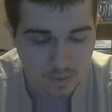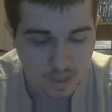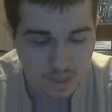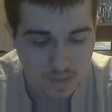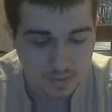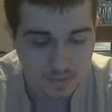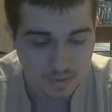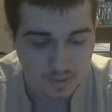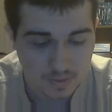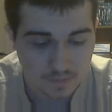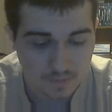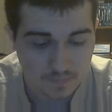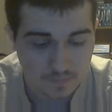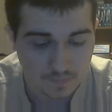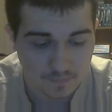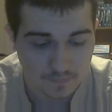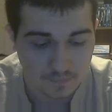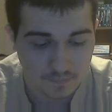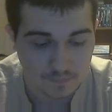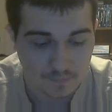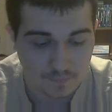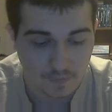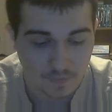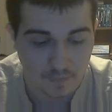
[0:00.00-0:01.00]
And then the
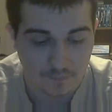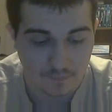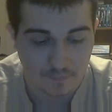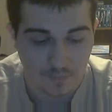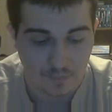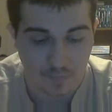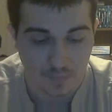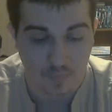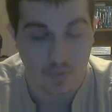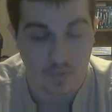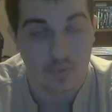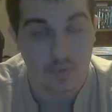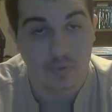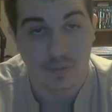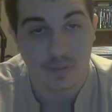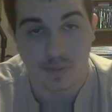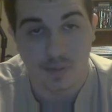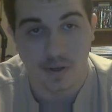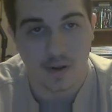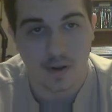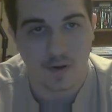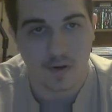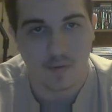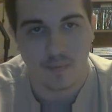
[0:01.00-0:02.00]

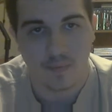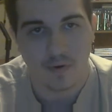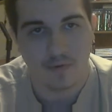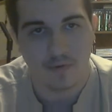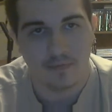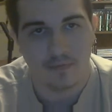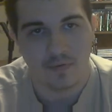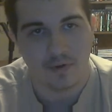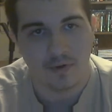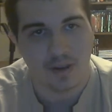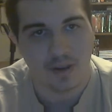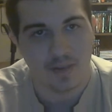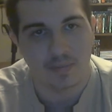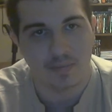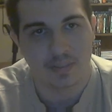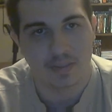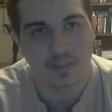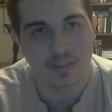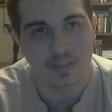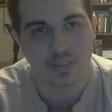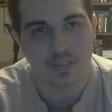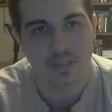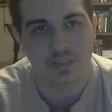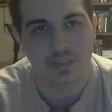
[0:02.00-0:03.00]
Faruza or whatever her name
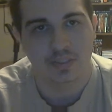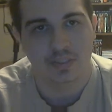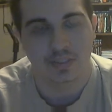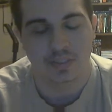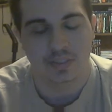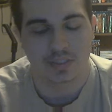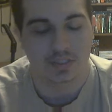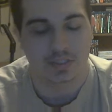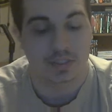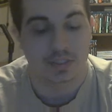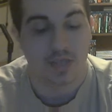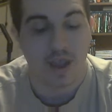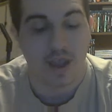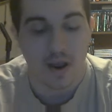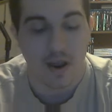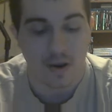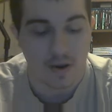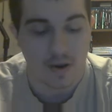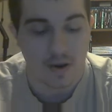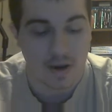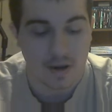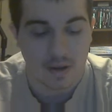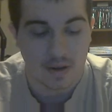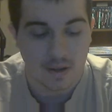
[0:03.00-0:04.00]
is, she's just
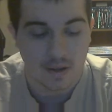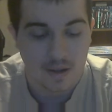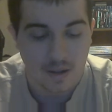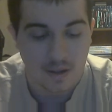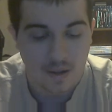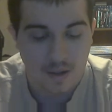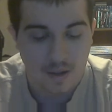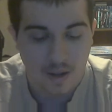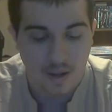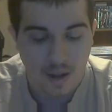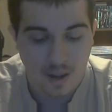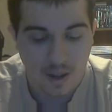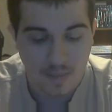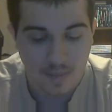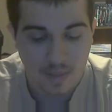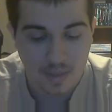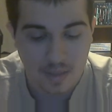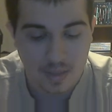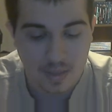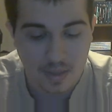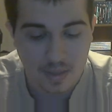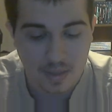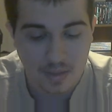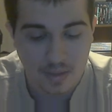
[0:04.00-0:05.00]
scary.
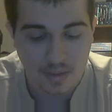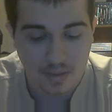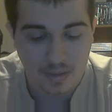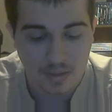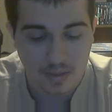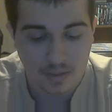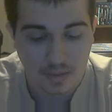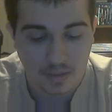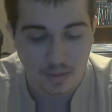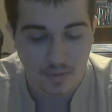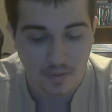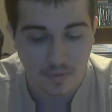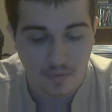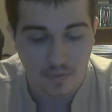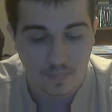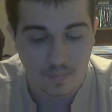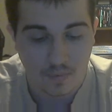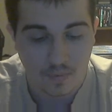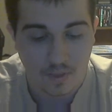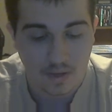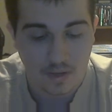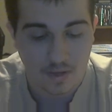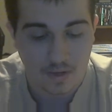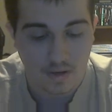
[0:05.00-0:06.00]
And then the girl who
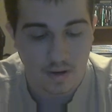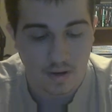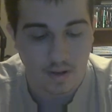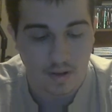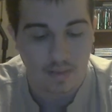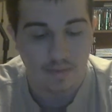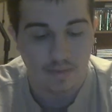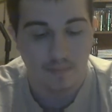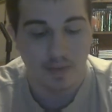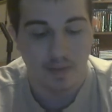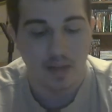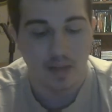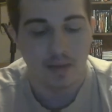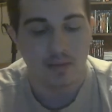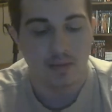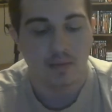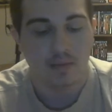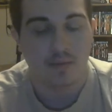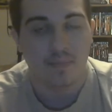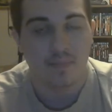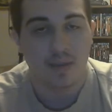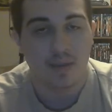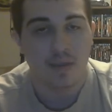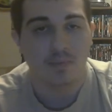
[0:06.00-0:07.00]
played
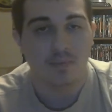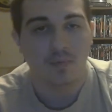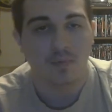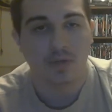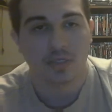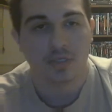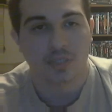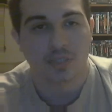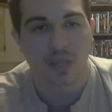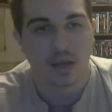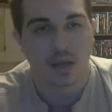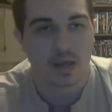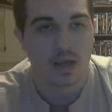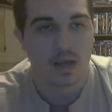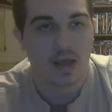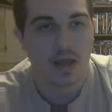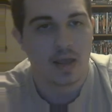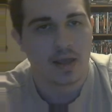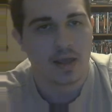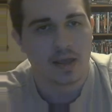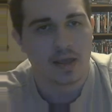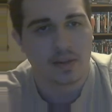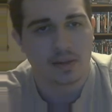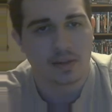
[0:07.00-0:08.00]
the main witch,
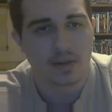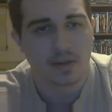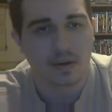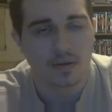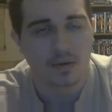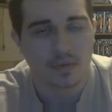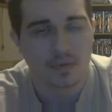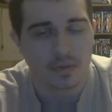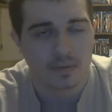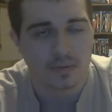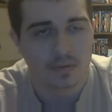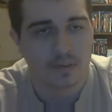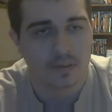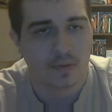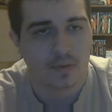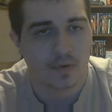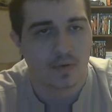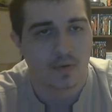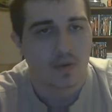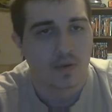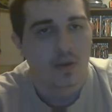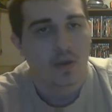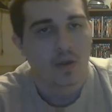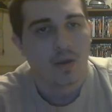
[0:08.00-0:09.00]
I like her too.
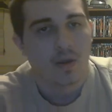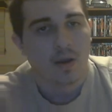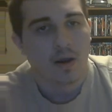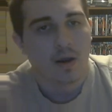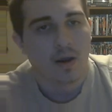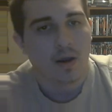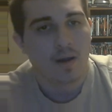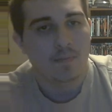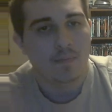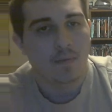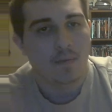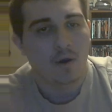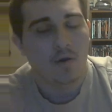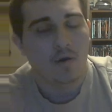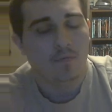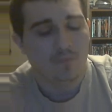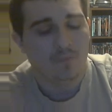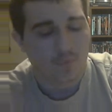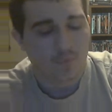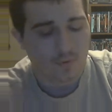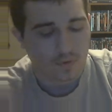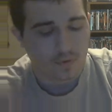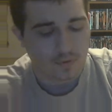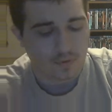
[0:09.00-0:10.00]
So all
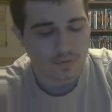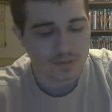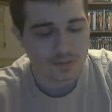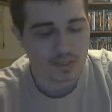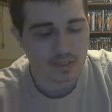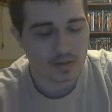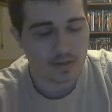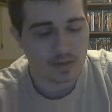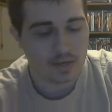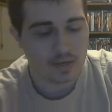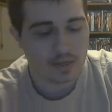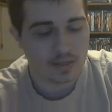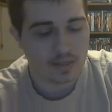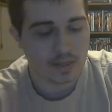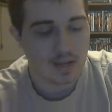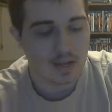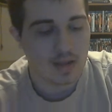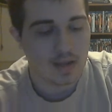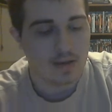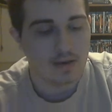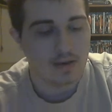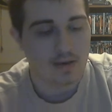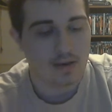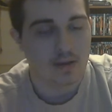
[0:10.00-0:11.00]
four girls I liked,
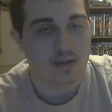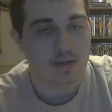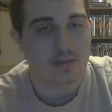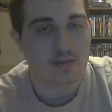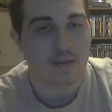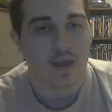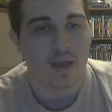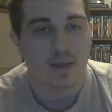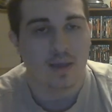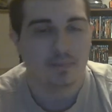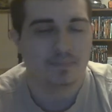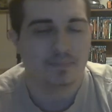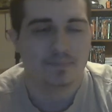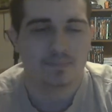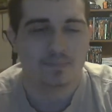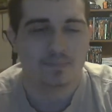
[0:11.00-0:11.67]
and yeah.